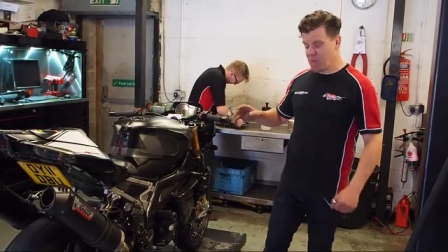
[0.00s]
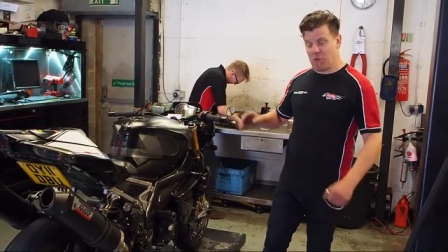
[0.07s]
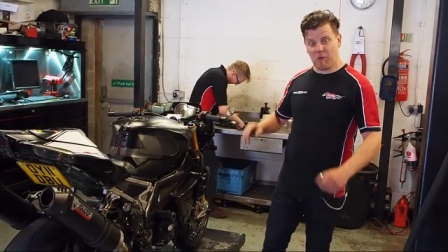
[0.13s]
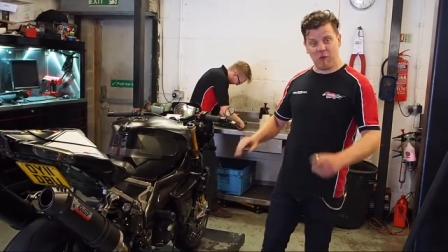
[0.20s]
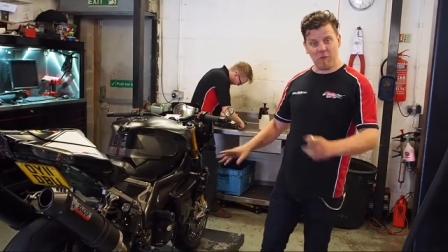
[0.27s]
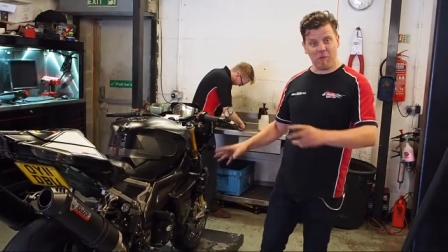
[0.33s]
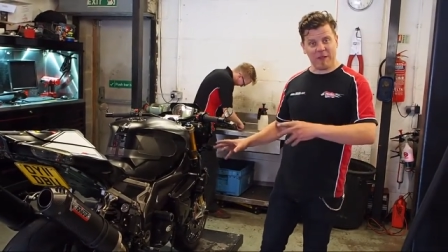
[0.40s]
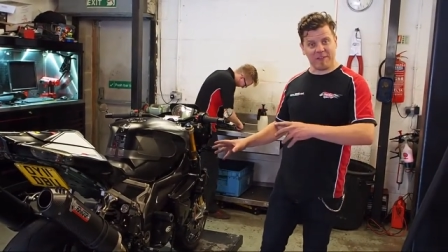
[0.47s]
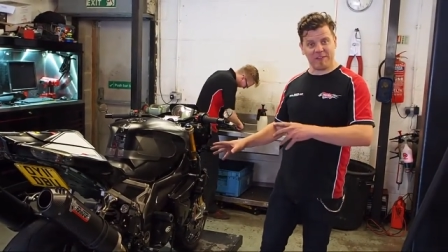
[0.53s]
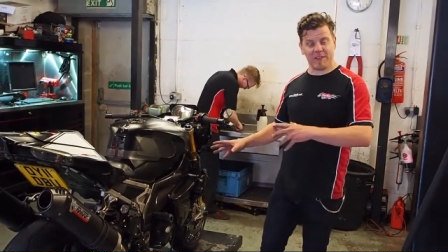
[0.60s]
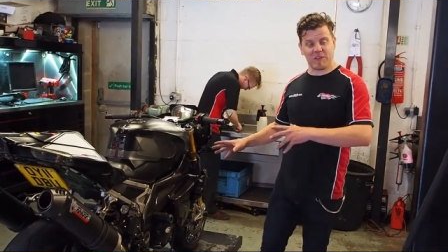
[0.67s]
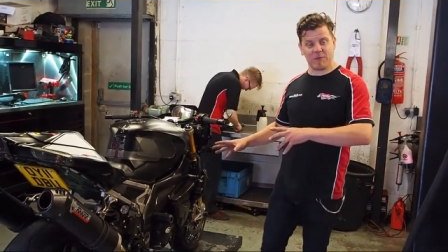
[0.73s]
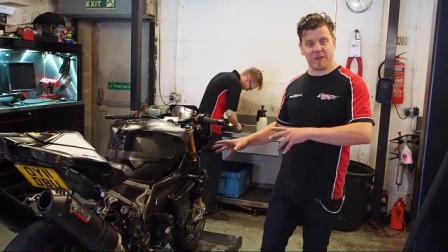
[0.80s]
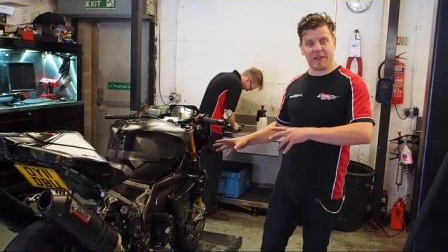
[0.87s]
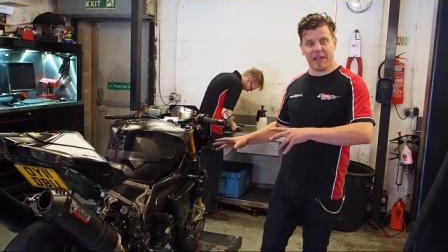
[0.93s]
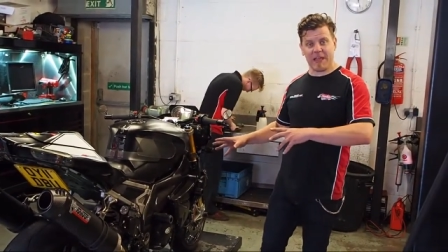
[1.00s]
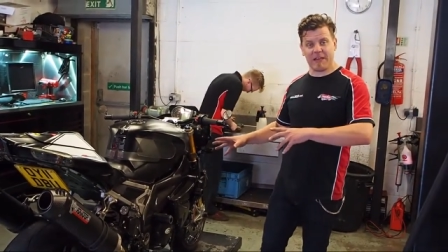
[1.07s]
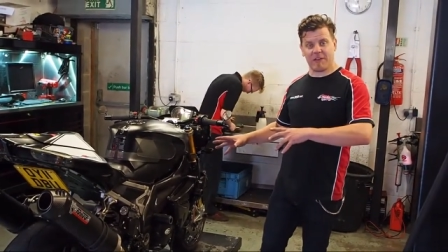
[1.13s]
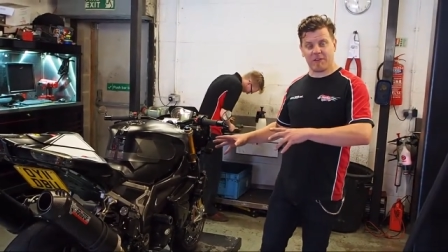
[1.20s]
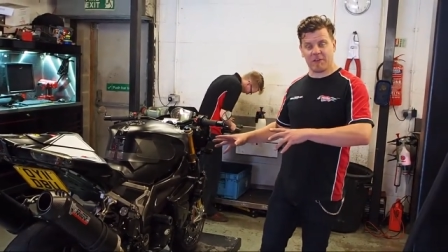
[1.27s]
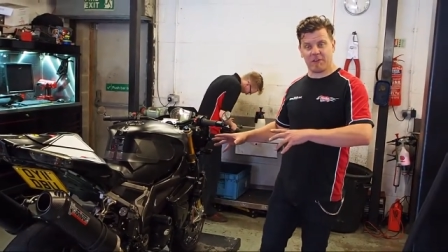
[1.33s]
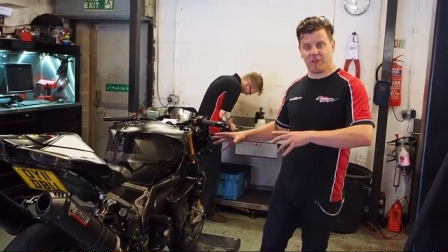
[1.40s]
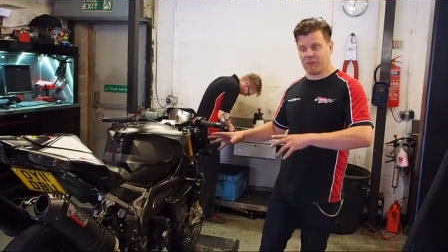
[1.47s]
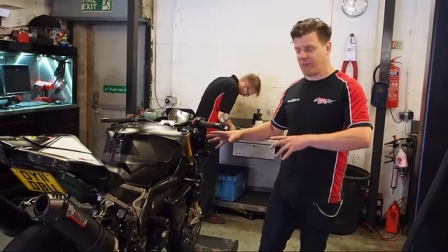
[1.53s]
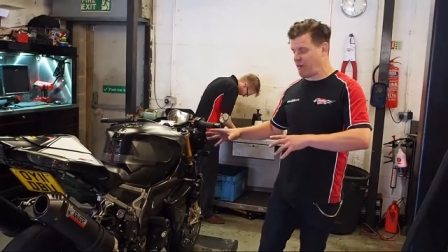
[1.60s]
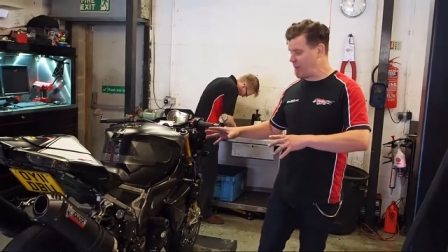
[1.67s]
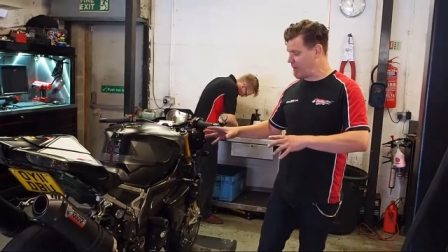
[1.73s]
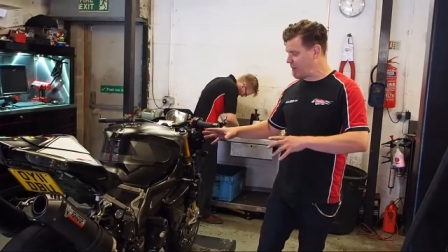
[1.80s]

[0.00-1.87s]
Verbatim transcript: We'll come back to this one again in another time.